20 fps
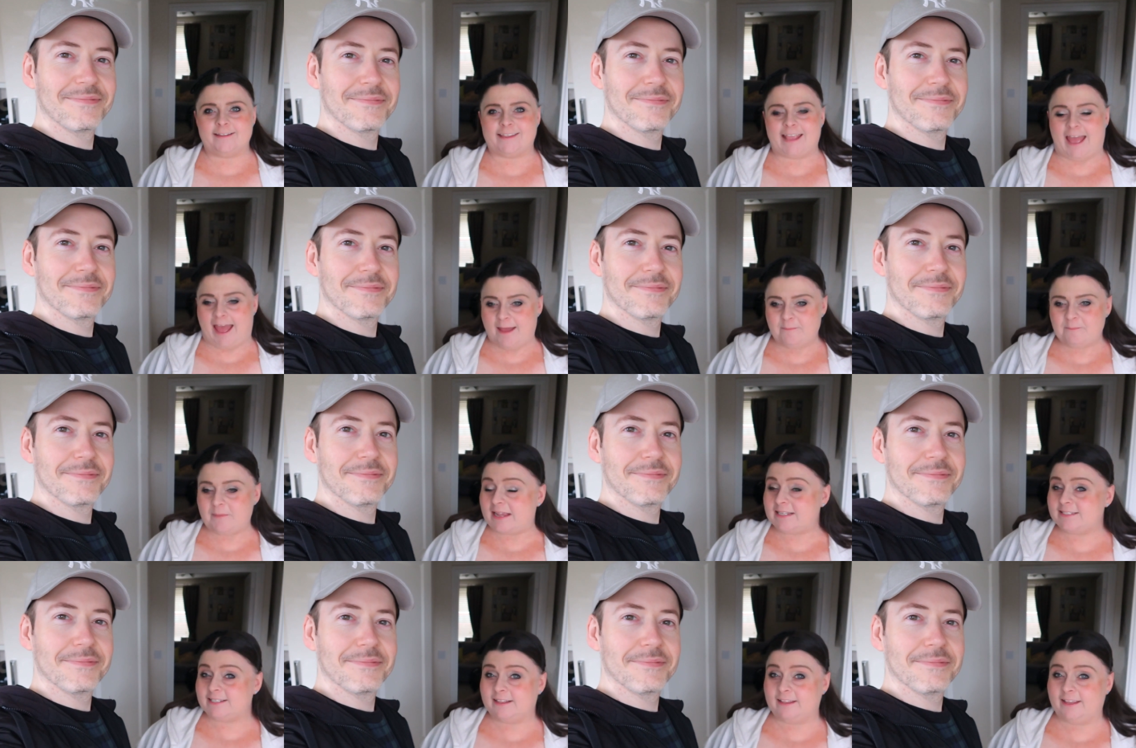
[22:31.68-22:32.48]
Speaker 1: yeah,
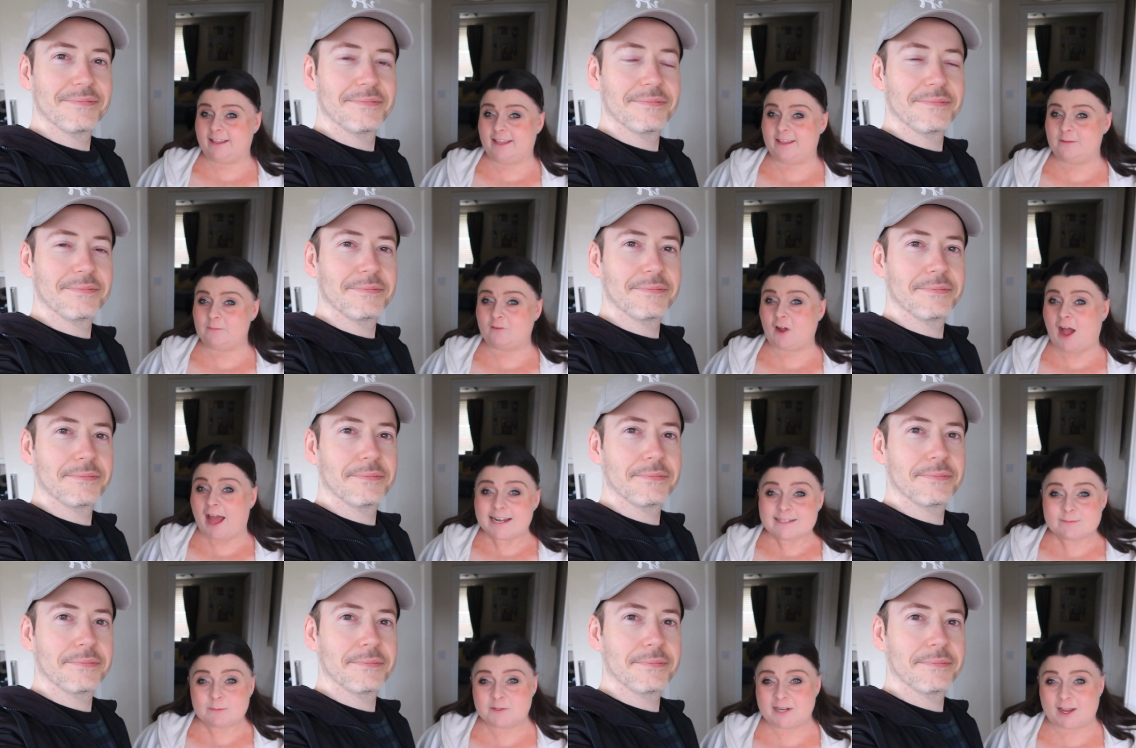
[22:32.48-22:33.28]
basically we've
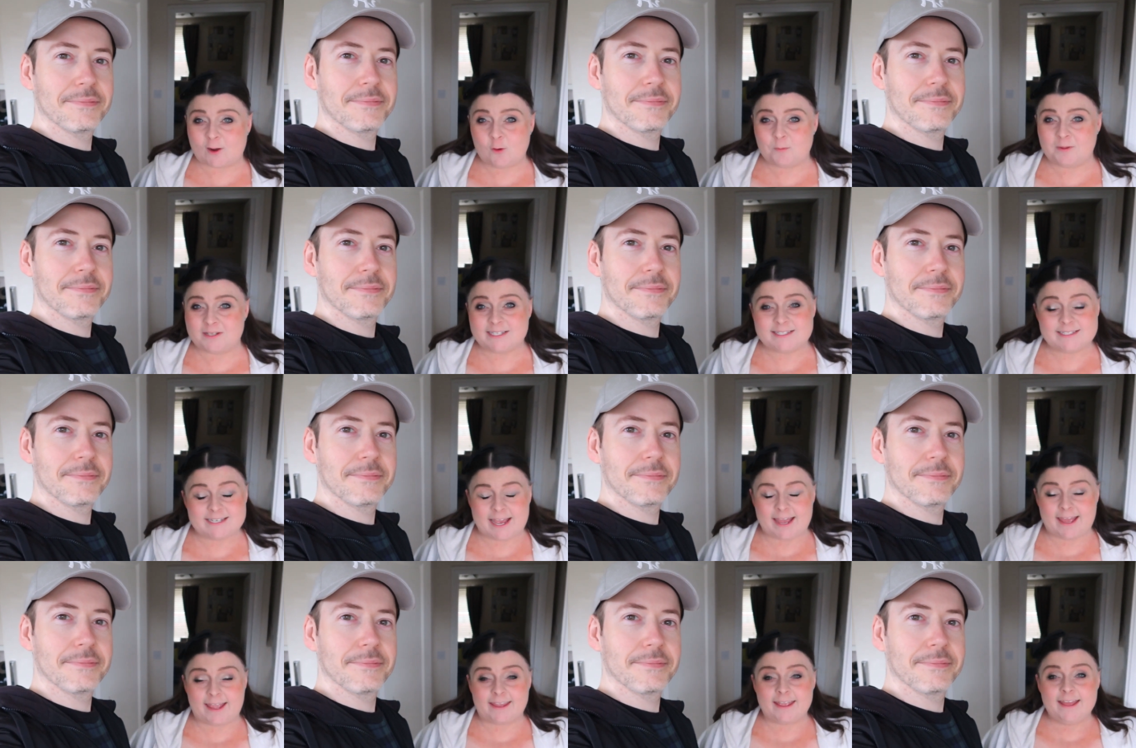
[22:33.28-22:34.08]
got Ant's mum and dad coming to
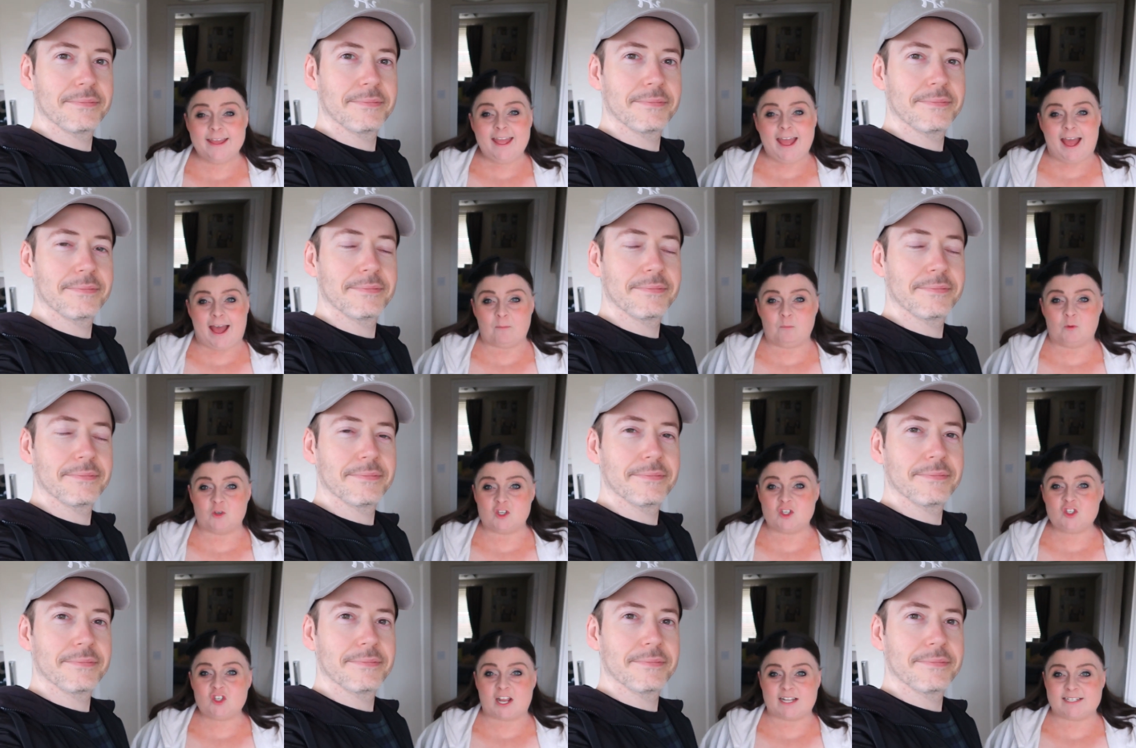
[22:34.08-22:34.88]
stay and
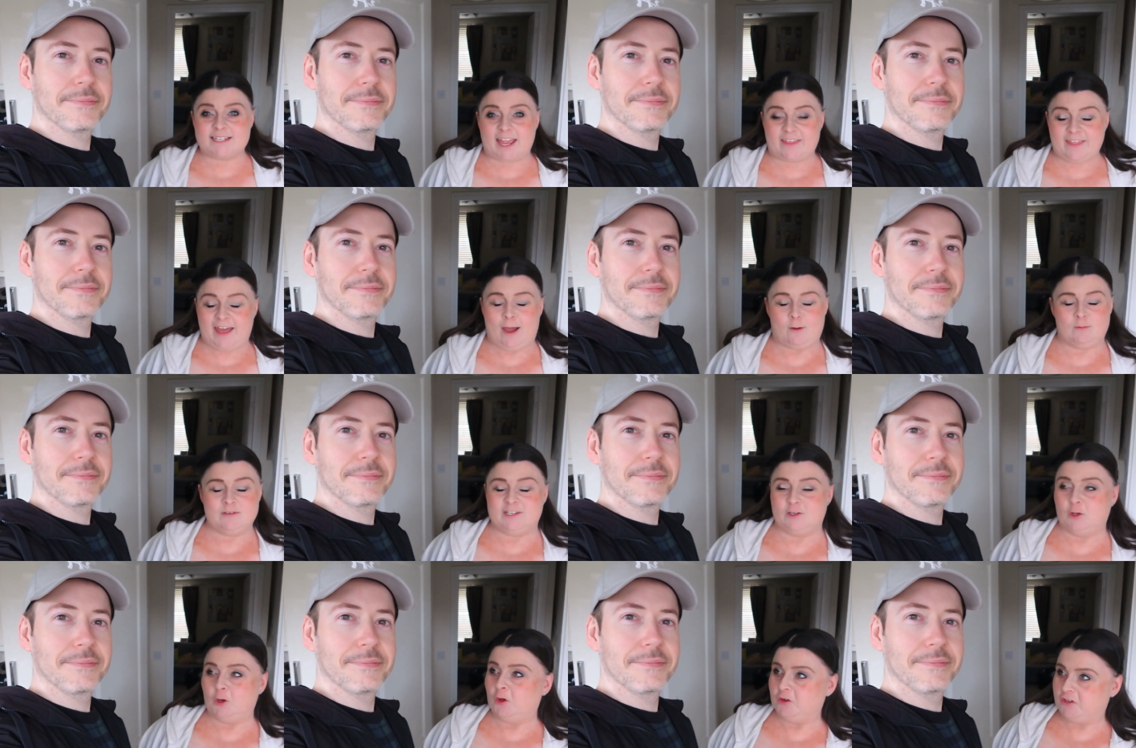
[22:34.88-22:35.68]
we're just trying to get the
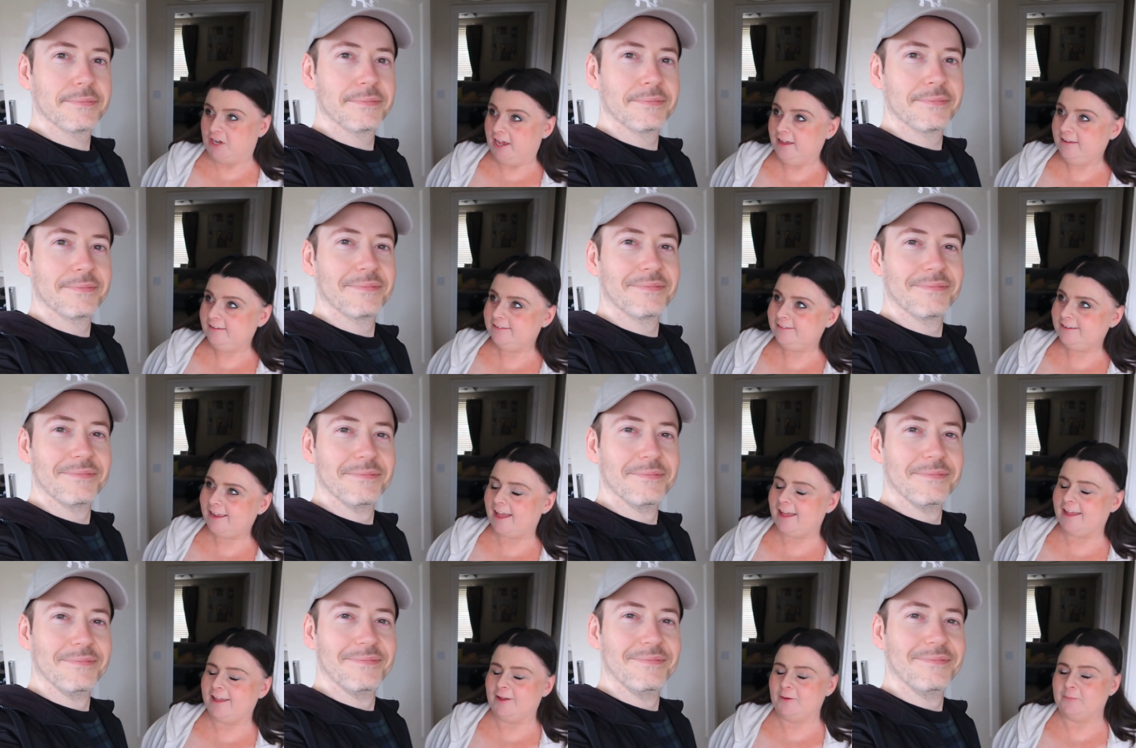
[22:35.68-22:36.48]
house in order.
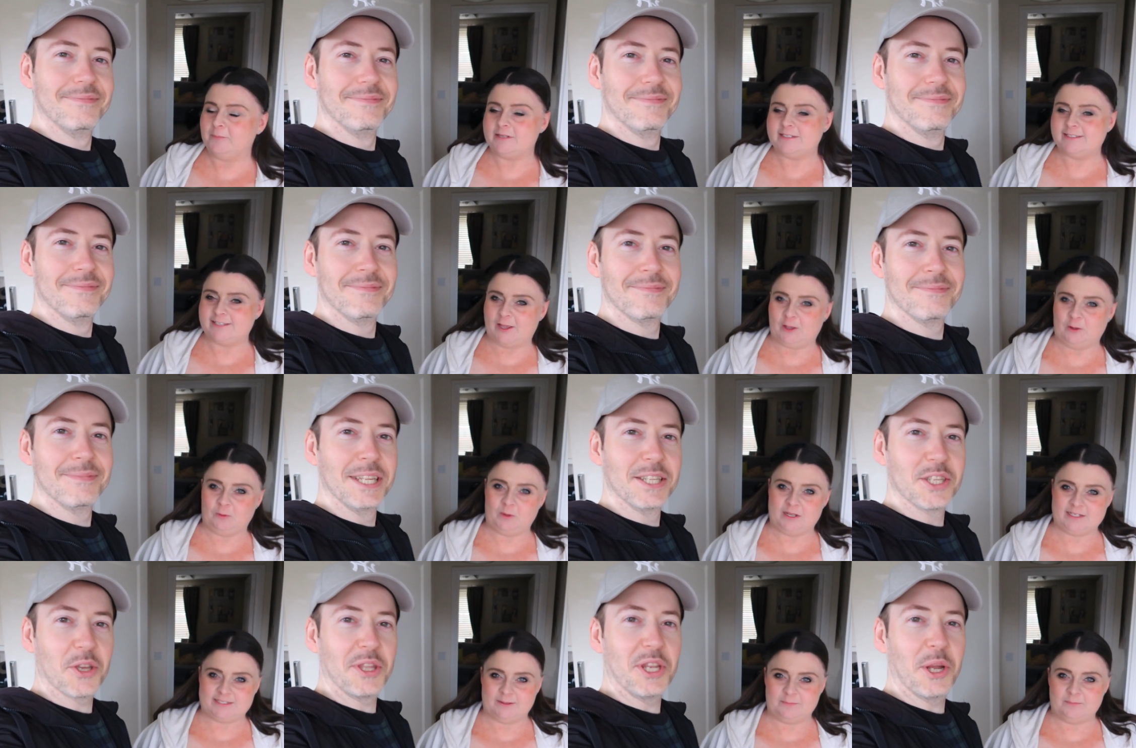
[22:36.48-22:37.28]
Um,
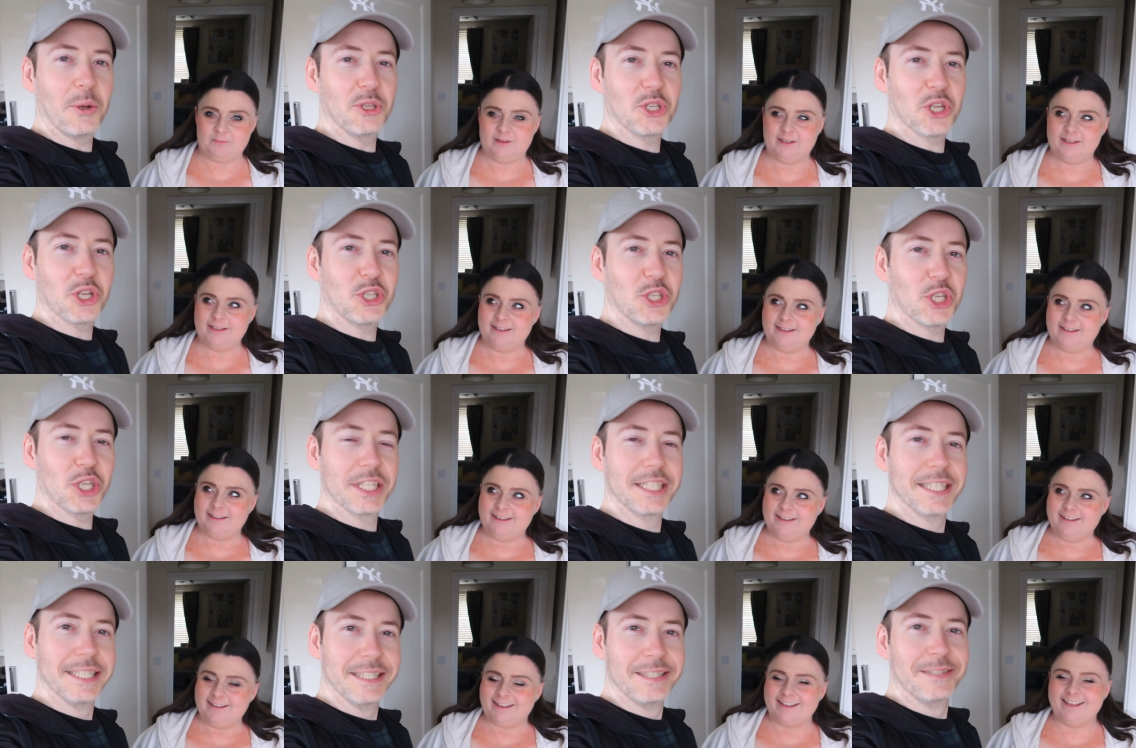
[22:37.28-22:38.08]
so so we don't judge us.